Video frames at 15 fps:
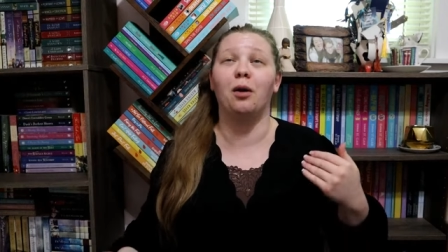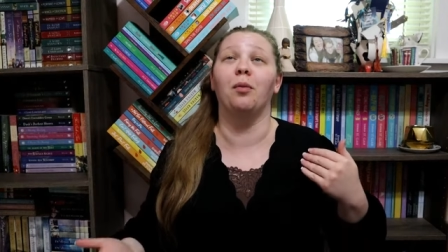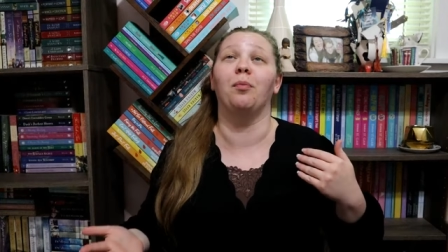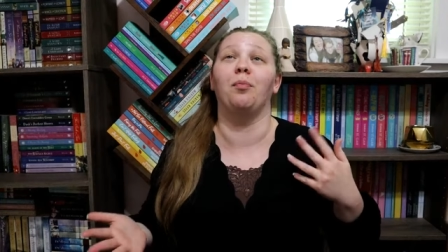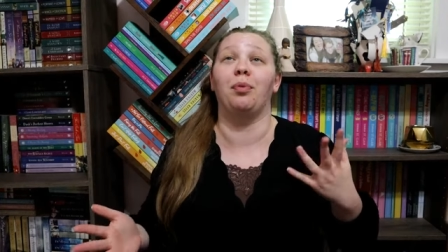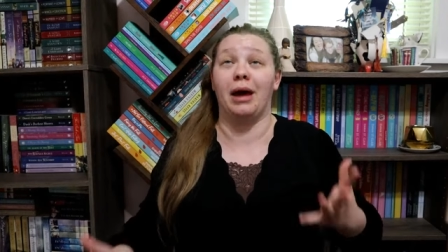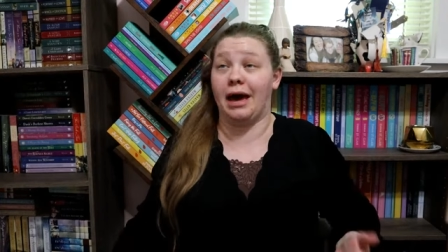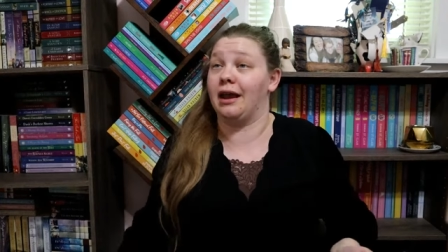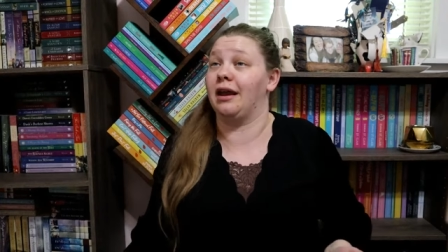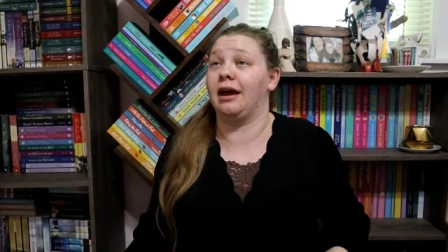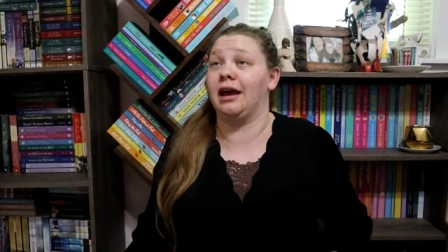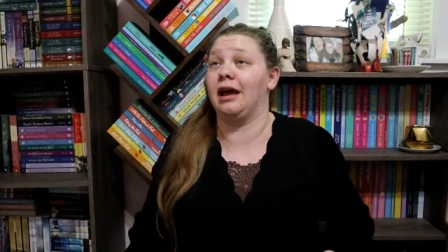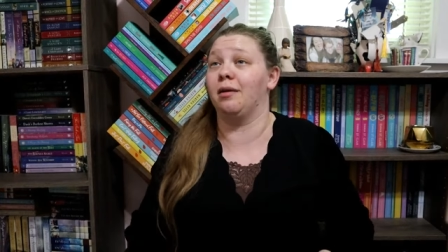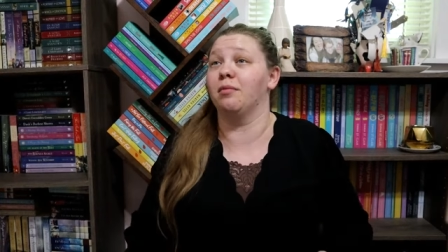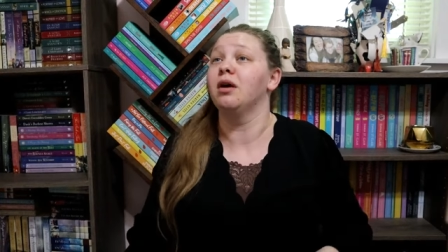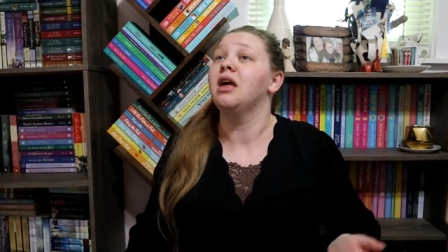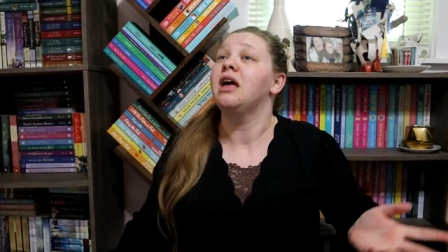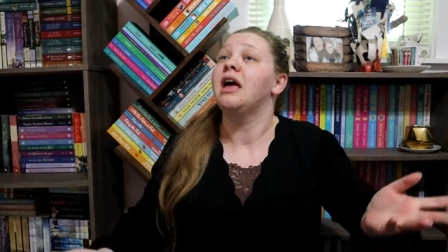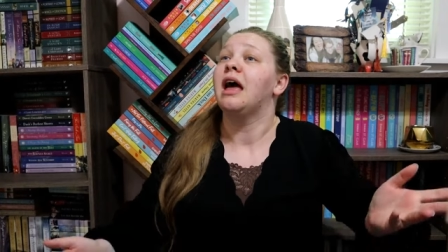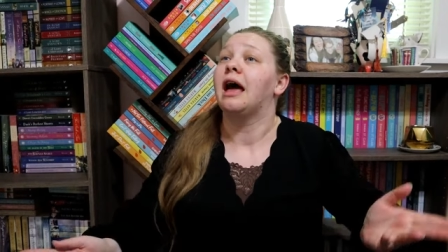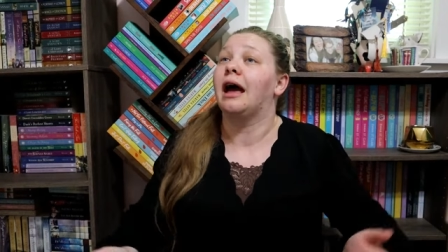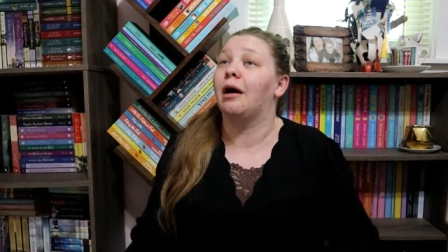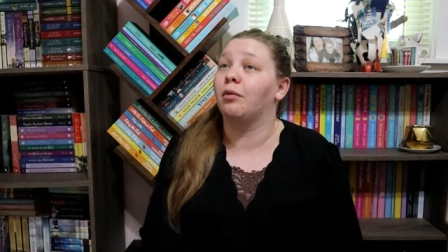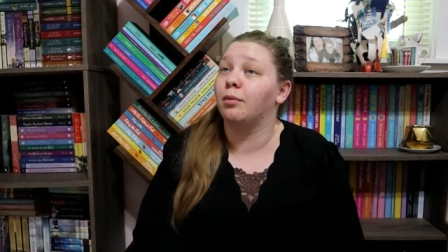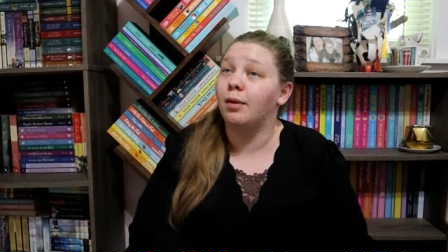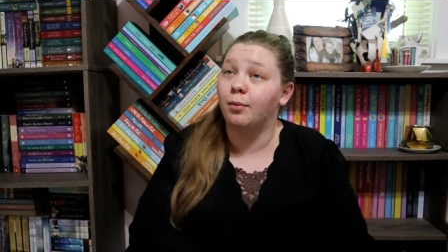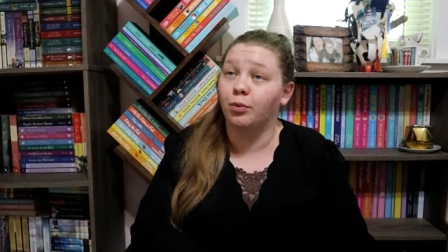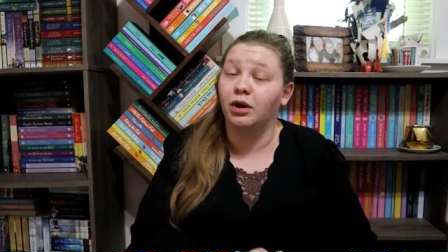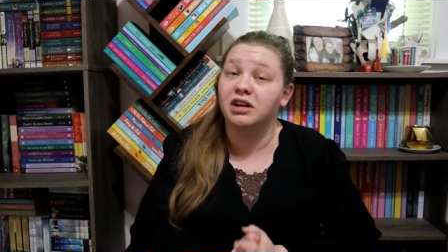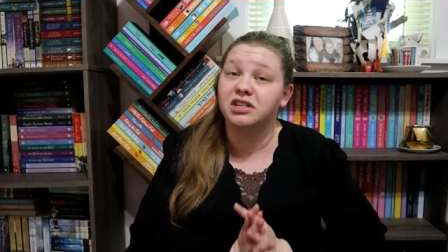how bad I am at
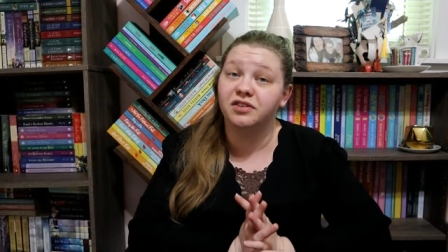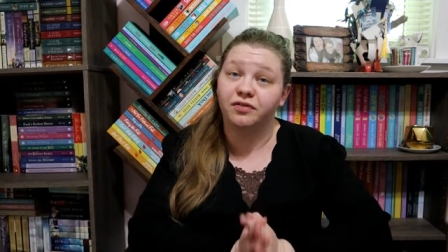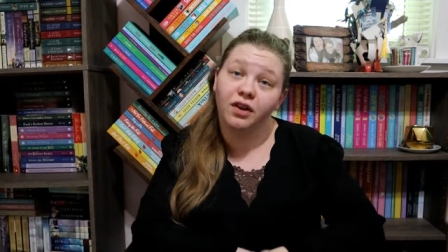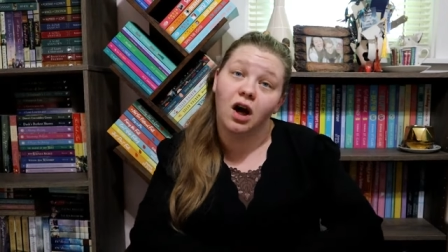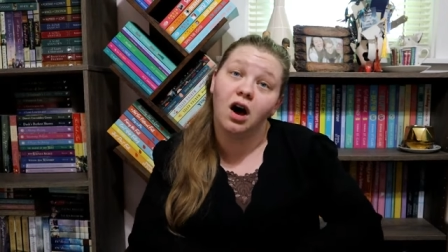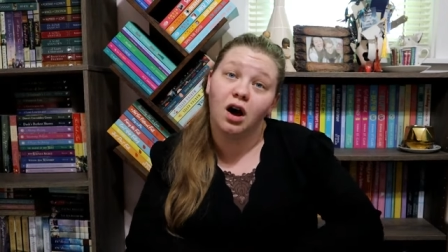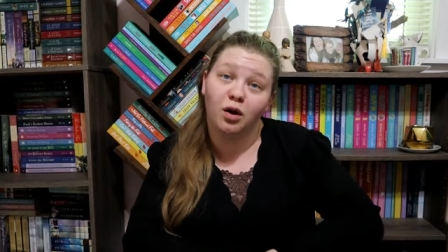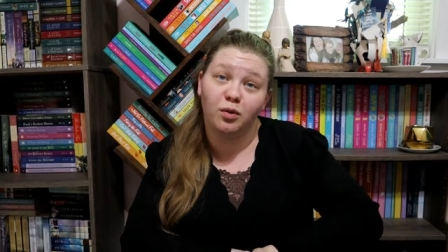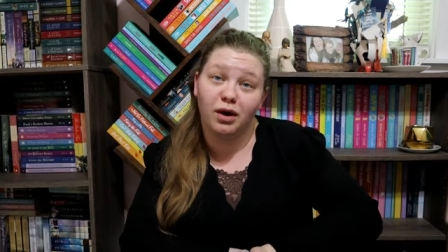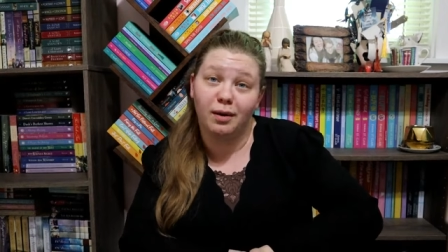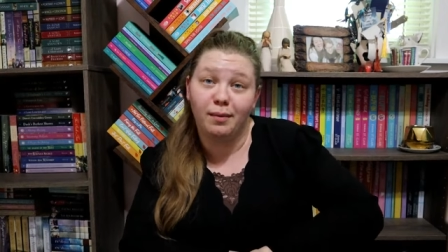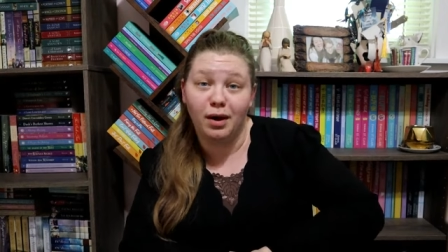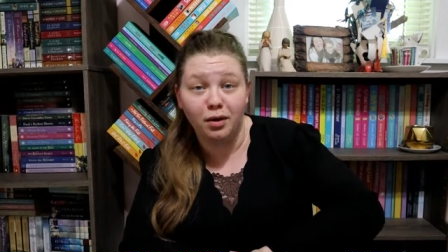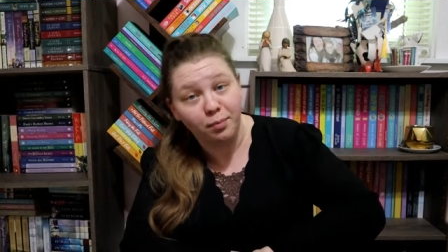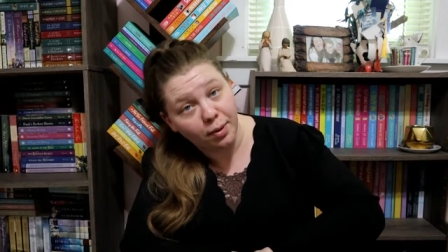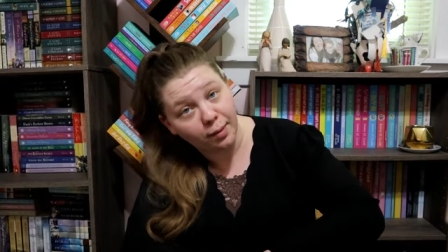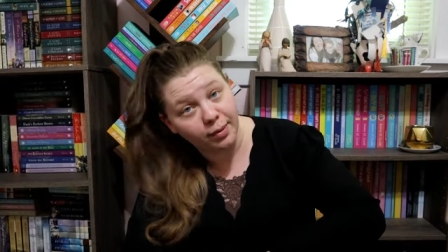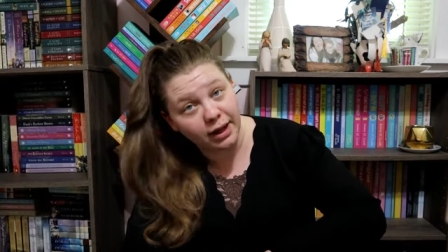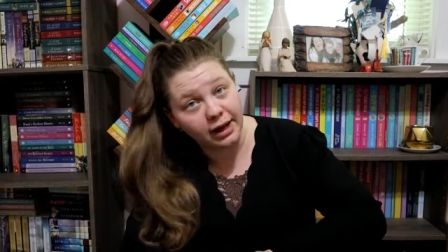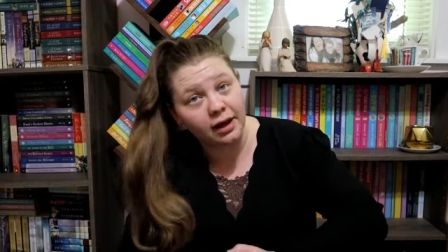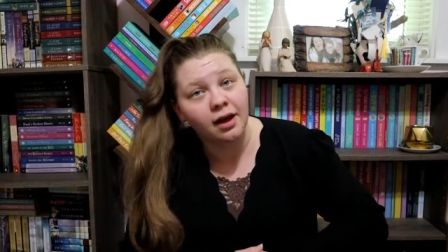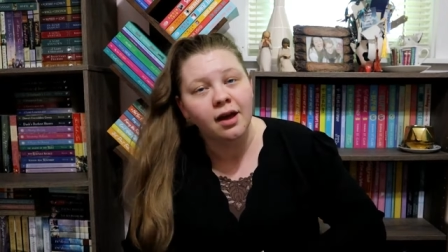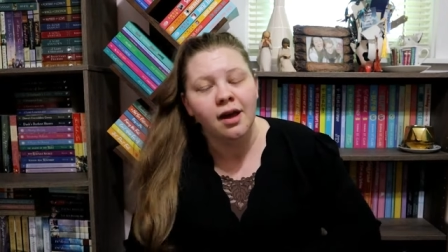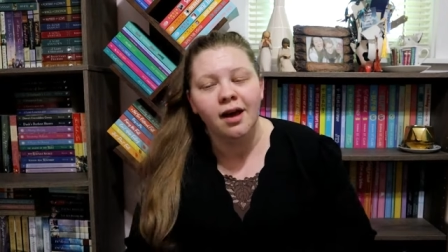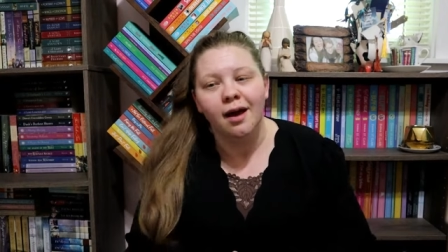remembering to vlog when I'm out in public.